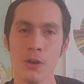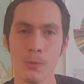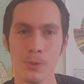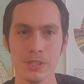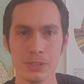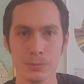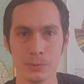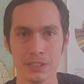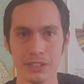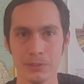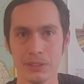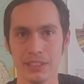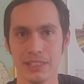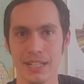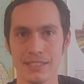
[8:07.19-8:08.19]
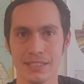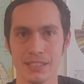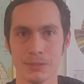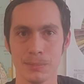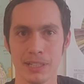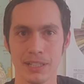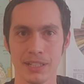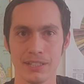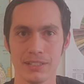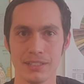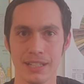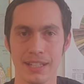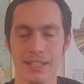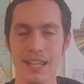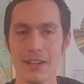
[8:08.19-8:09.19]
was a really, really nice experience,
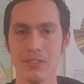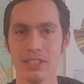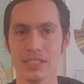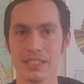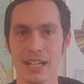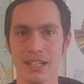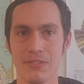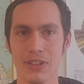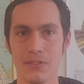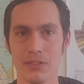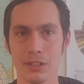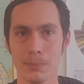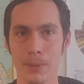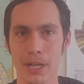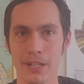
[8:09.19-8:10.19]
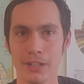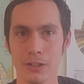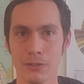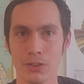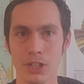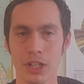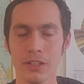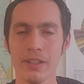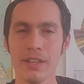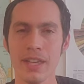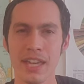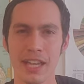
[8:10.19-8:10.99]
and having this kind of heavier body overall,